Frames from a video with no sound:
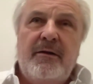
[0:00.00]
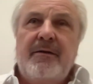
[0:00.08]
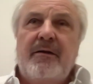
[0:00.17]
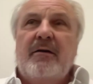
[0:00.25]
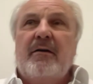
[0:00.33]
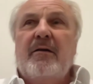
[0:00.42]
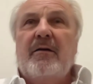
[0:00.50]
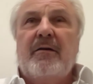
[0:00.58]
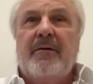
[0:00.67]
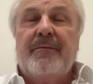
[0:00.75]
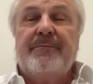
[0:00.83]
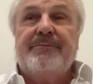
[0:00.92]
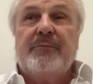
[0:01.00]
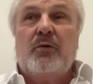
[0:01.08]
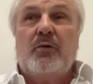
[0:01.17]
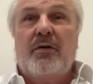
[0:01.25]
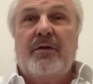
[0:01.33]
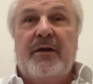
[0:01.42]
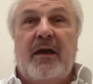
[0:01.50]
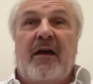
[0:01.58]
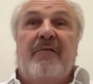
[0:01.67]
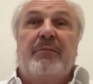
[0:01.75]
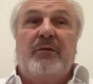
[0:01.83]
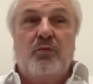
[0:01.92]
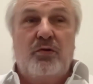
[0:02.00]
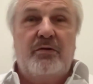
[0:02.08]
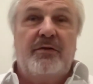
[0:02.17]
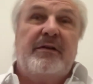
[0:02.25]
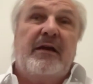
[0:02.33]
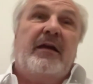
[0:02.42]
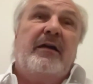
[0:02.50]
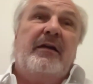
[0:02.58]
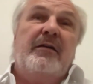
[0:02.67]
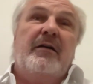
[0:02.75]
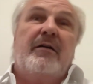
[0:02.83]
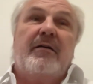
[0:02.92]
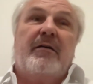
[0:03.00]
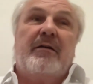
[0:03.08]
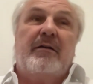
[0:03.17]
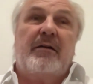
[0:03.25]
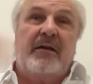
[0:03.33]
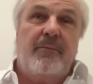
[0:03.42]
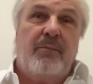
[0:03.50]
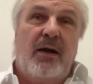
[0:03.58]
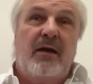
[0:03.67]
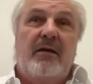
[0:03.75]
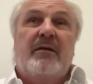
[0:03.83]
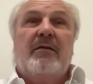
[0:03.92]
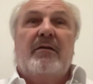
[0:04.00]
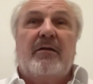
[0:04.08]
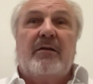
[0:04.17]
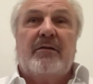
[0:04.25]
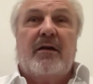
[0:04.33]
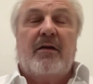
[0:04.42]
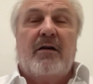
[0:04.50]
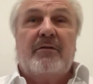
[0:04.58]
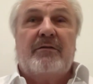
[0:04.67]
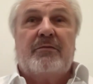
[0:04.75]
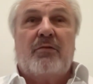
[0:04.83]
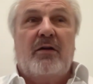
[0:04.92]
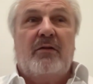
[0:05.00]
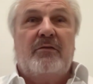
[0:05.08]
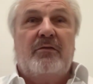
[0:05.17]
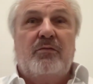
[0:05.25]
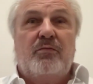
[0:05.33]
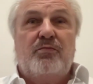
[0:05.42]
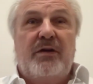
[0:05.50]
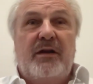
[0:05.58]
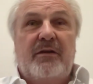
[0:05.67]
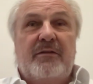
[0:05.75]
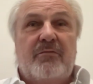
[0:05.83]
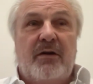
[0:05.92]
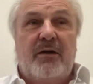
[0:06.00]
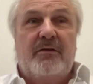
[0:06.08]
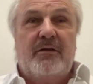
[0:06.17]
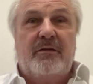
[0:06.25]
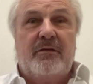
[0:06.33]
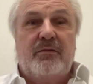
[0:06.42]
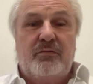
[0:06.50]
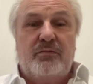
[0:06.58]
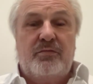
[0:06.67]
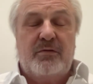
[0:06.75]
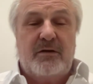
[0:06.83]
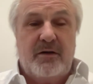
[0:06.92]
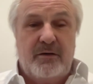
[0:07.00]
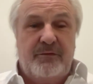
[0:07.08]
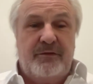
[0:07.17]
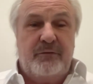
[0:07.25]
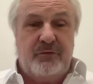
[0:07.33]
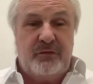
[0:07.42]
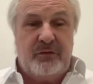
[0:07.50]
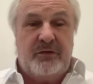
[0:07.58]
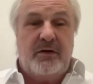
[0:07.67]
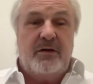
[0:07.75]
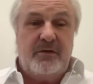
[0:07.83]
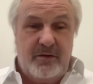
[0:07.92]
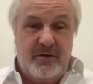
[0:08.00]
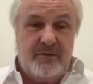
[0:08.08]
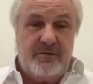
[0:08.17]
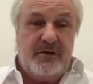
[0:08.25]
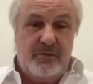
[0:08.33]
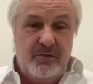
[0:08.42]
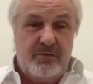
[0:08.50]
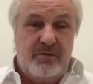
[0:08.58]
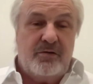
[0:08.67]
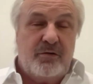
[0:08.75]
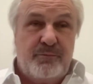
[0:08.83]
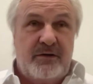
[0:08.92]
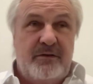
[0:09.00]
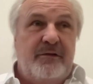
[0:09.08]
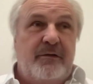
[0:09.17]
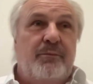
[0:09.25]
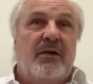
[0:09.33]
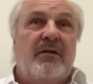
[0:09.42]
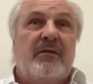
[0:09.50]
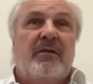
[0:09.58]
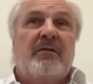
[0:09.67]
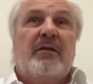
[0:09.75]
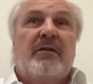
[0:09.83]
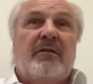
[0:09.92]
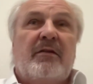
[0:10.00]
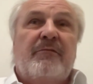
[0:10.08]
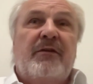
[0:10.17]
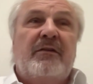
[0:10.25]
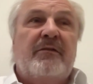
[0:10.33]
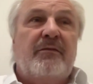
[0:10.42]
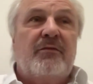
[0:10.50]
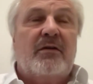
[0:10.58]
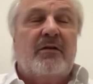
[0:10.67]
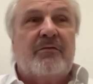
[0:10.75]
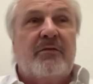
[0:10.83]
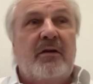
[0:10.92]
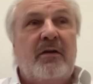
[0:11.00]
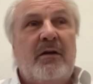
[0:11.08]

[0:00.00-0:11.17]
or they have been wounded. They came back. They are trying to reintegrate into a kind of civil society and then still, participate in the defense of the country.